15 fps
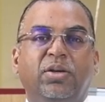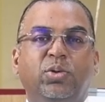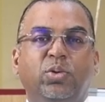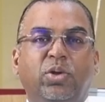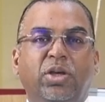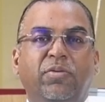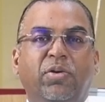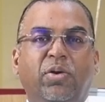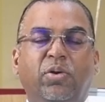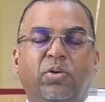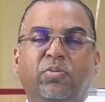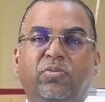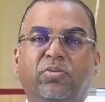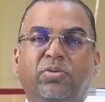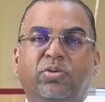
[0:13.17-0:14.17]
Today we want
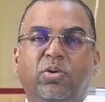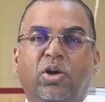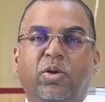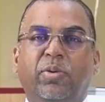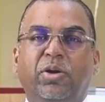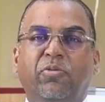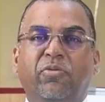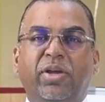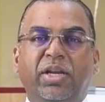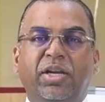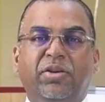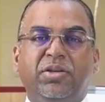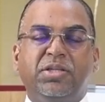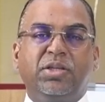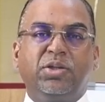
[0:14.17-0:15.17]
to talk about a very
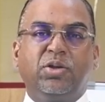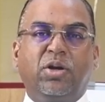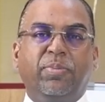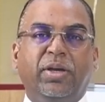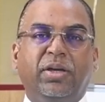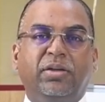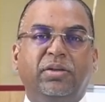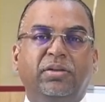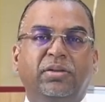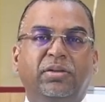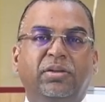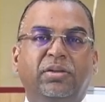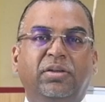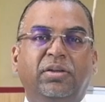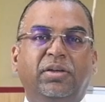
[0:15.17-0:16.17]
interesting topic,
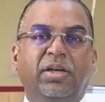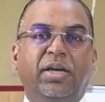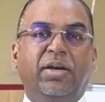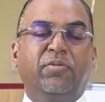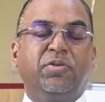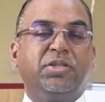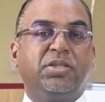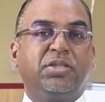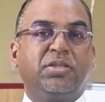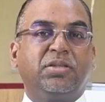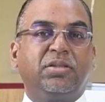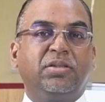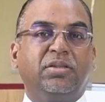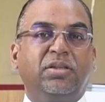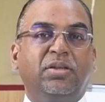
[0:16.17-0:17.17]
which is
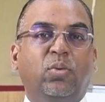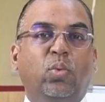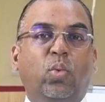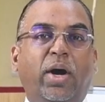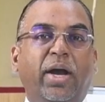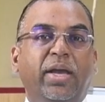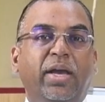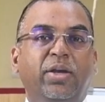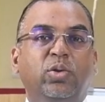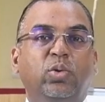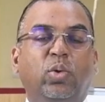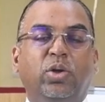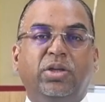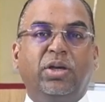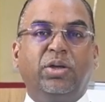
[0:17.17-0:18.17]
why I
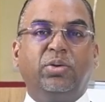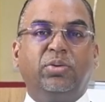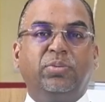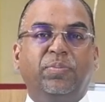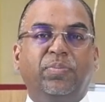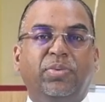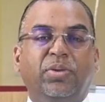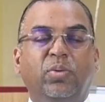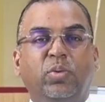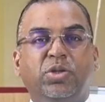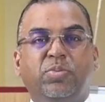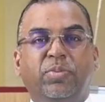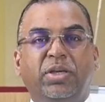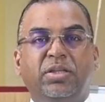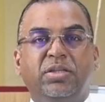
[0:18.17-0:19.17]
do what I do.
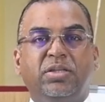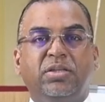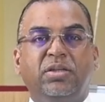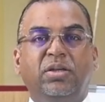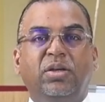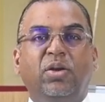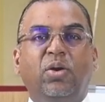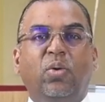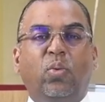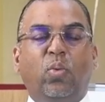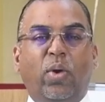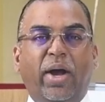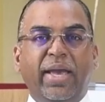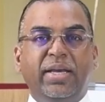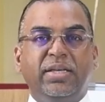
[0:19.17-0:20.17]
Which means,
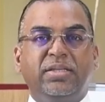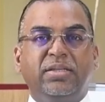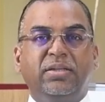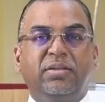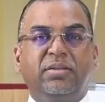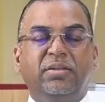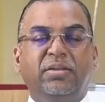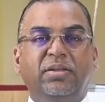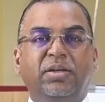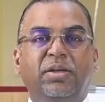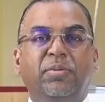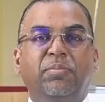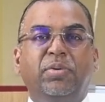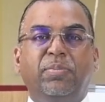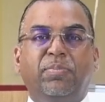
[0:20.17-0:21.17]
why is it
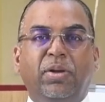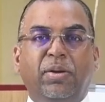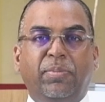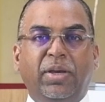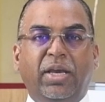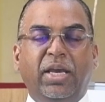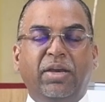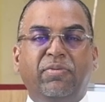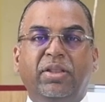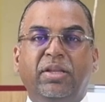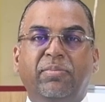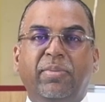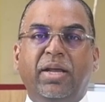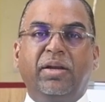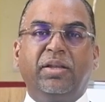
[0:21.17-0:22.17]
people behave in the
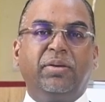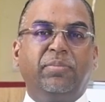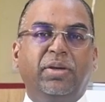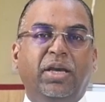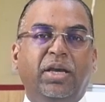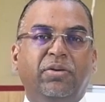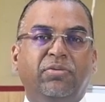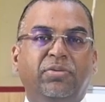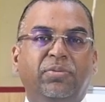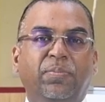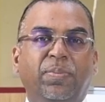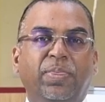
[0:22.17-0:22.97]
manner they behave?